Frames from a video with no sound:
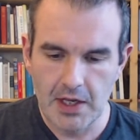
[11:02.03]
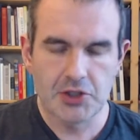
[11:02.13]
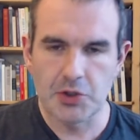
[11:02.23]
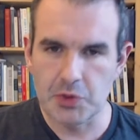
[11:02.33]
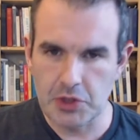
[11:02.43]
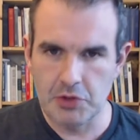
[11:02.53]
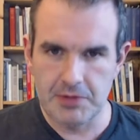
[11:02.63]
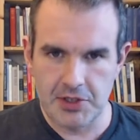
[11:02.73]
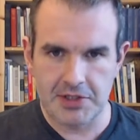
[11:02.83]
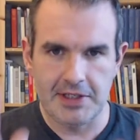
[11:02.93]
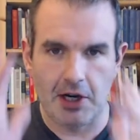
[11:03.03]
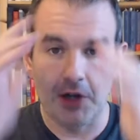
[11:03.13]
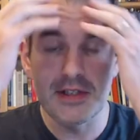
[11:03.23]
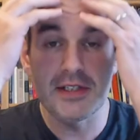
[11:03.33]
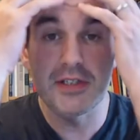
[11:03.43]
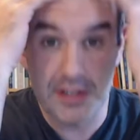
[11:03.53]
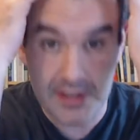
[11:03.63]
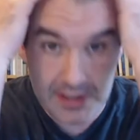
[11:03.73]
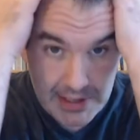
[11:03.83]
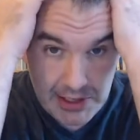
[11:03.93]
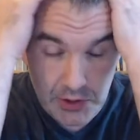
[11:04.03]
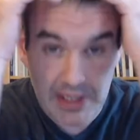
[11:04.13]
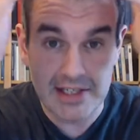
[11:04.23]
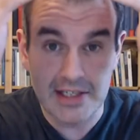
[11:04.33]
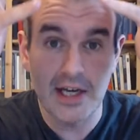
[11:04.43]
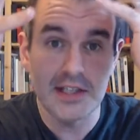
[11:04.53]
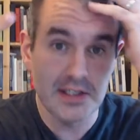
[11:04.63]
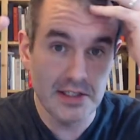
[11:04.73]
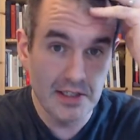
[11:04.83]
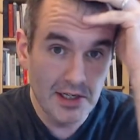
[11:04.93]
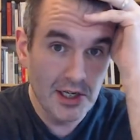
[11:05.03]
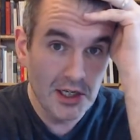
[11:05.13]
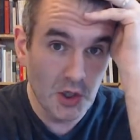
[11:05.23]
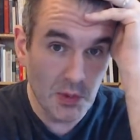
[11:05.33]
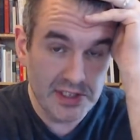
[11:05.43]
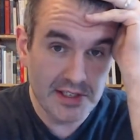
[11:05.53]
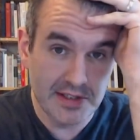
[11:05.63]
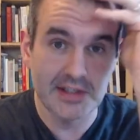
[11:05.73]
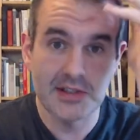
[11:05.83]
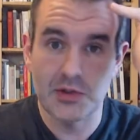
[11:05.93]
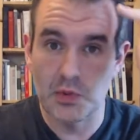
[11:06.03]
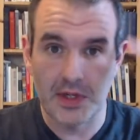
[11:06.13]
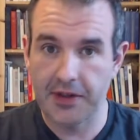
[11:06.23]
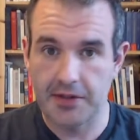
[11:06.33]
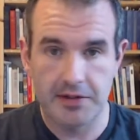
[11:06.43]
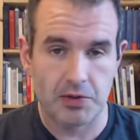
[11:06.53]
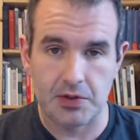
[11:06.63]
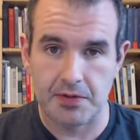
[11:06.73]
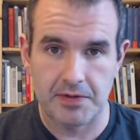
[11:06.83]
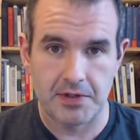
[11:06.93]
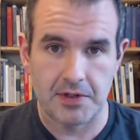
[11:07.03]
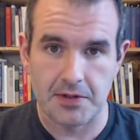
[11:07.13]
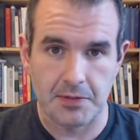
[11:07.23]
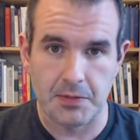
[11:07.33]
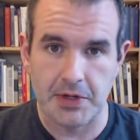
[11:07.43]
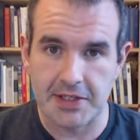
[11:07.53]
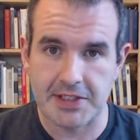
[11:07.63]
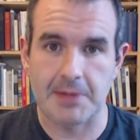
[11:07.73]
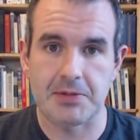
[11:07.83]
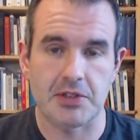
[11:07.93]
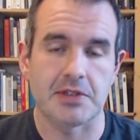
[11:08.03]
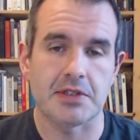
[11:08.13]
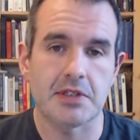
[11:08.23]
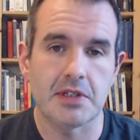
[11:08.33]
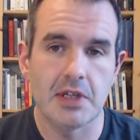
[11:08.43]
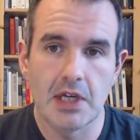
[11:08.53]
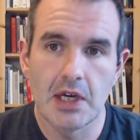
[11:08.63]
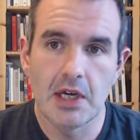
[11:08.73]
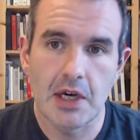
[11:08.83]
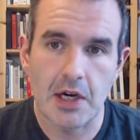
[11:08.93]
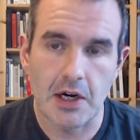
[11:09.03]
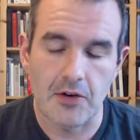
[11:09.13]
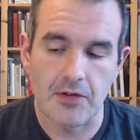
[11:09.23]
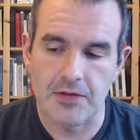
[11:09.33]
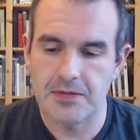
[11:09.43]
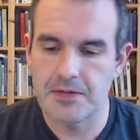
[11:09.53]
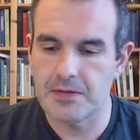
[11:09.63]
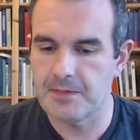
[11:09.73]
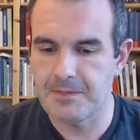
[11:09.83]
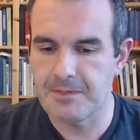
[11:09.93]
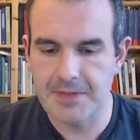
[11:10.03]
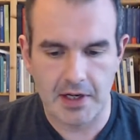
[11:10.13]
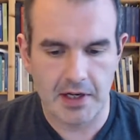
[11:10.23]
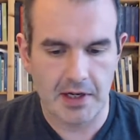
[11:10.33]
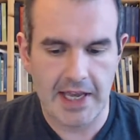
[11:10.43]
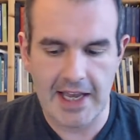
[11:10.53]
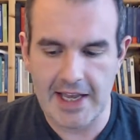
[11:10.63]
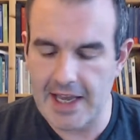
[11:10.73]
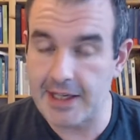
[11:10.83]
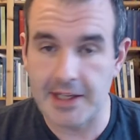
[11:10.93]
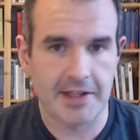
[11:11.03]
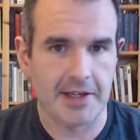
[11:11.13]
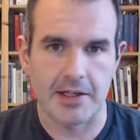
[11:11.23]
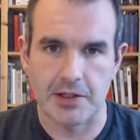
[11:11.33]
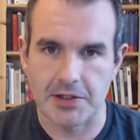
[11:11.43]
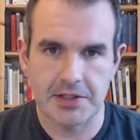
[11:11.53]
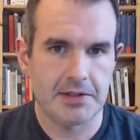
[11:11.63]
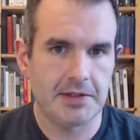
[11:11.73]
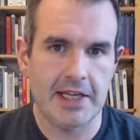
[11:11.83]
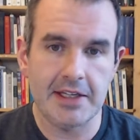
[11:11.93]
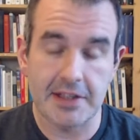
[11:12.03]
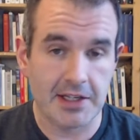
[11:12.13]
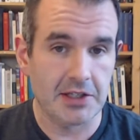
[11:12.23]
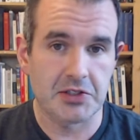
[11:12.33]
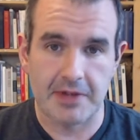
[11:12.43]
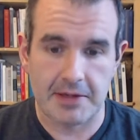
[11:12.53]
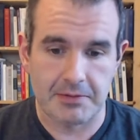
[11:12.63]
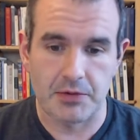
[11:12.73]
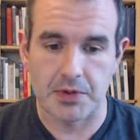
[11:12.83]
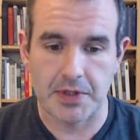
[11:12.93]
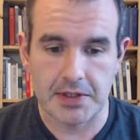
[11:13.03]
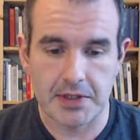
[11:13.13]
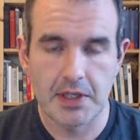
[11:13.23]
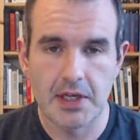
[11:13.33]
this is just to say you cannot go into this with sort of the preconceptions of anything else you've had before this.